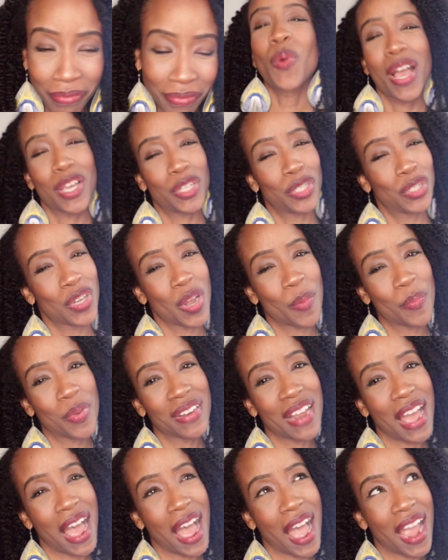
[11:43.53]
Question number
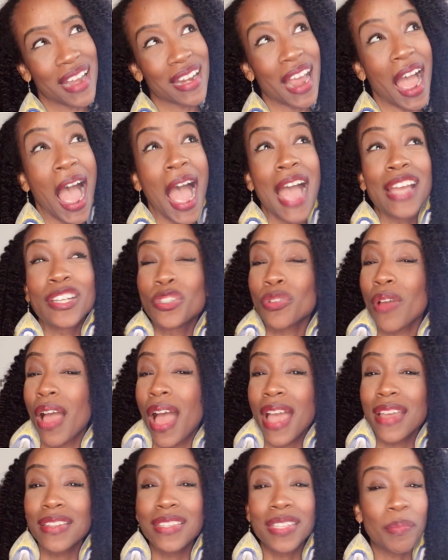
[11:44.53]
9. I
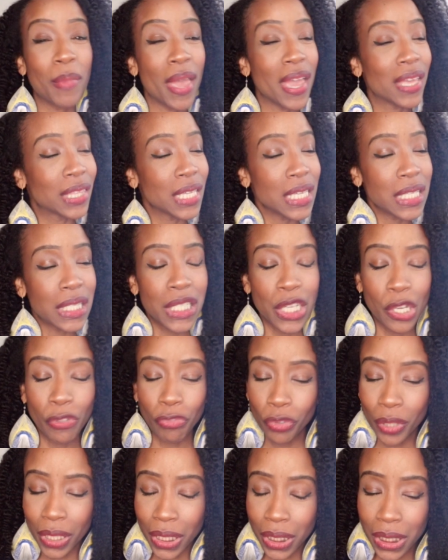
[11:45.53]
tried to make these
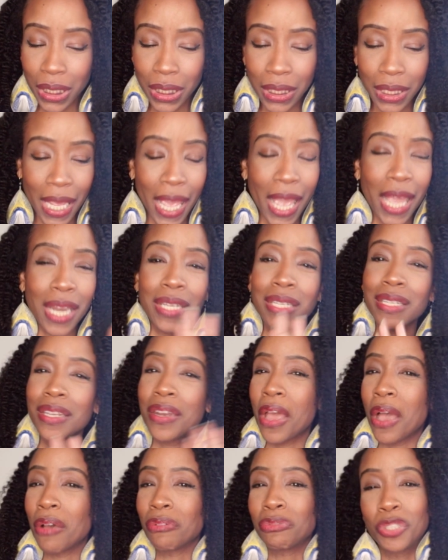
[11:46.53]
different
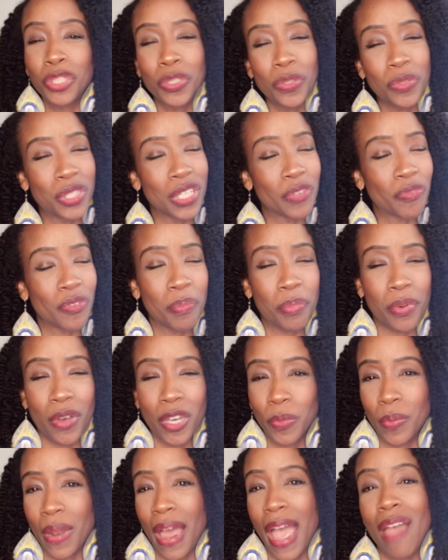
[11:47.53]
and, choose different
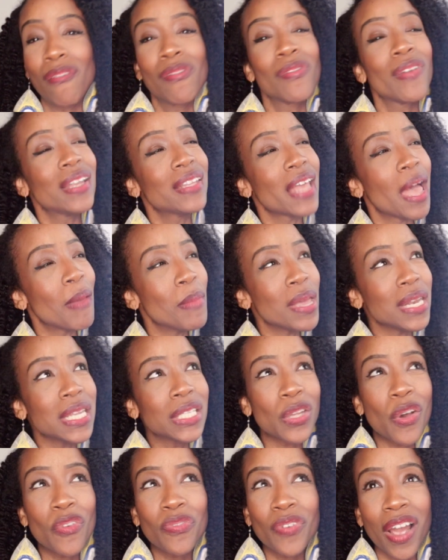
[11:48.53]
books, but I haven't read that many
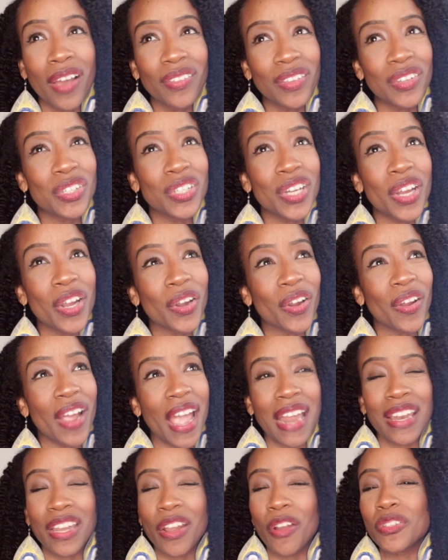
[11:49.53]
so far this year,
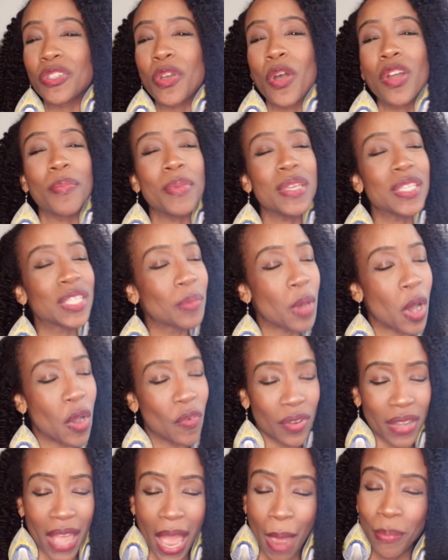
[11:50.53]
and there's going to be some
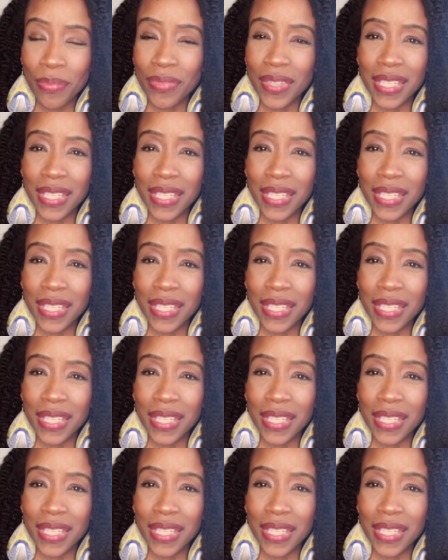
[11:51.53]
overlap.